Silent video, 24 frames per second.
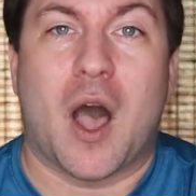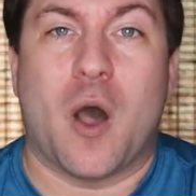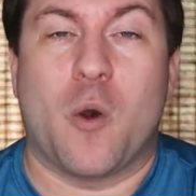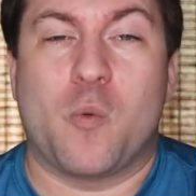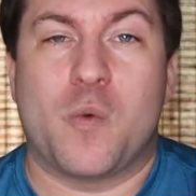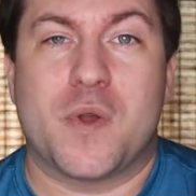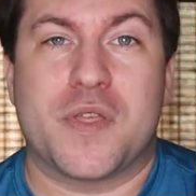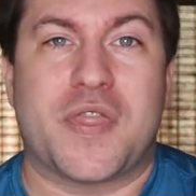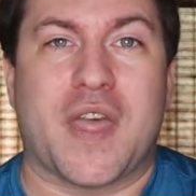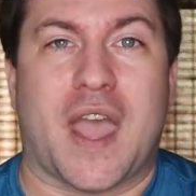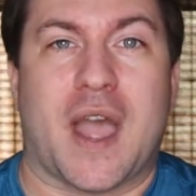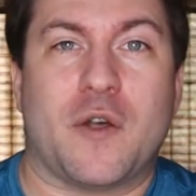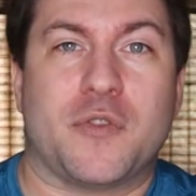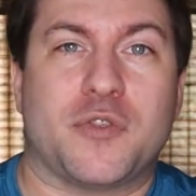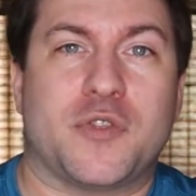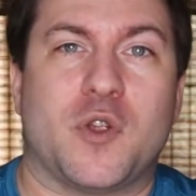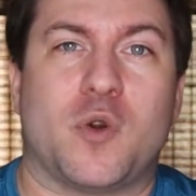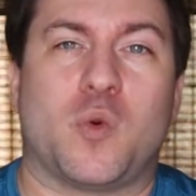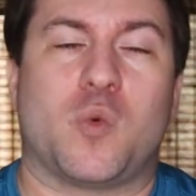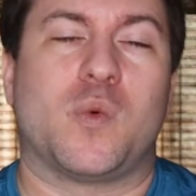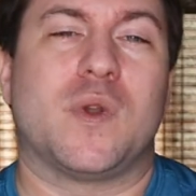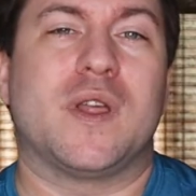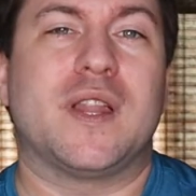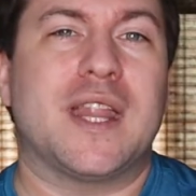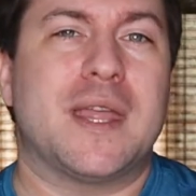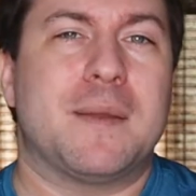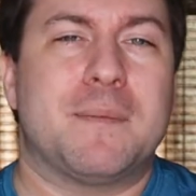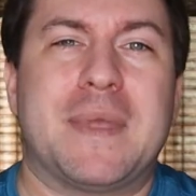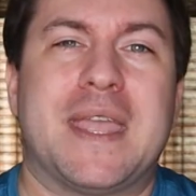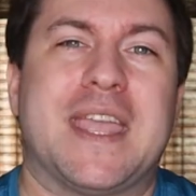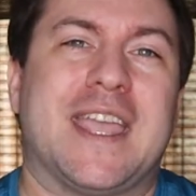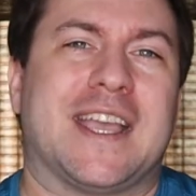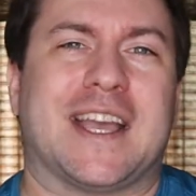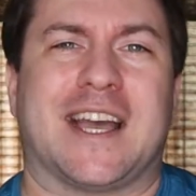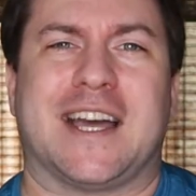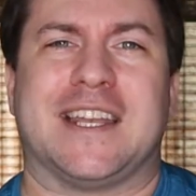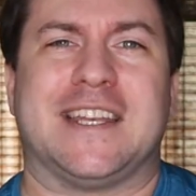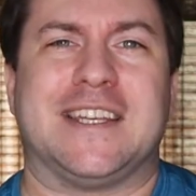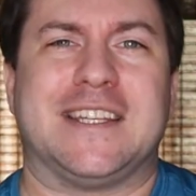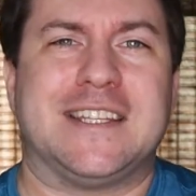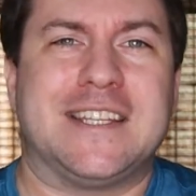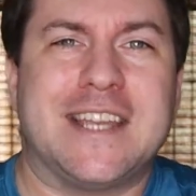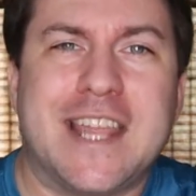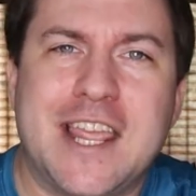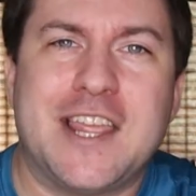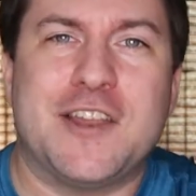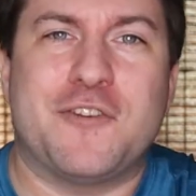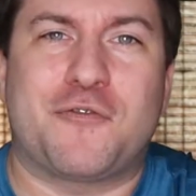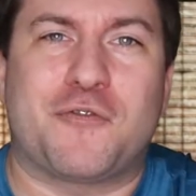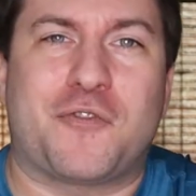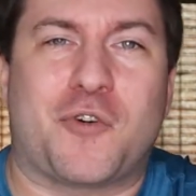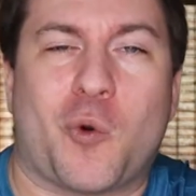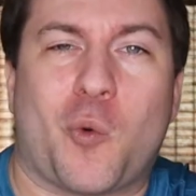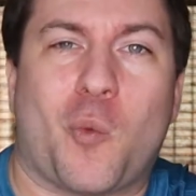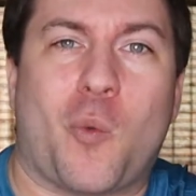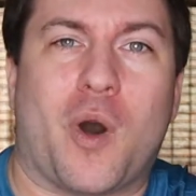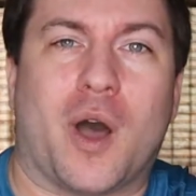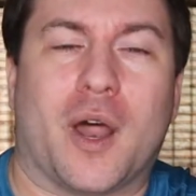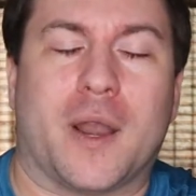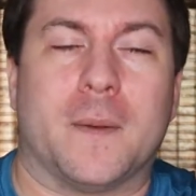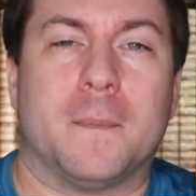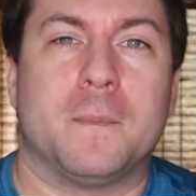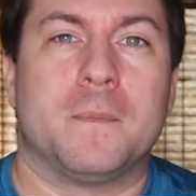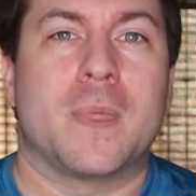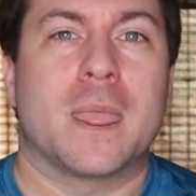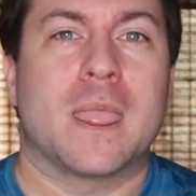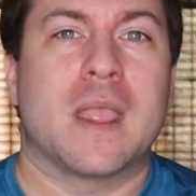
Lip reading: without there really being a need for one.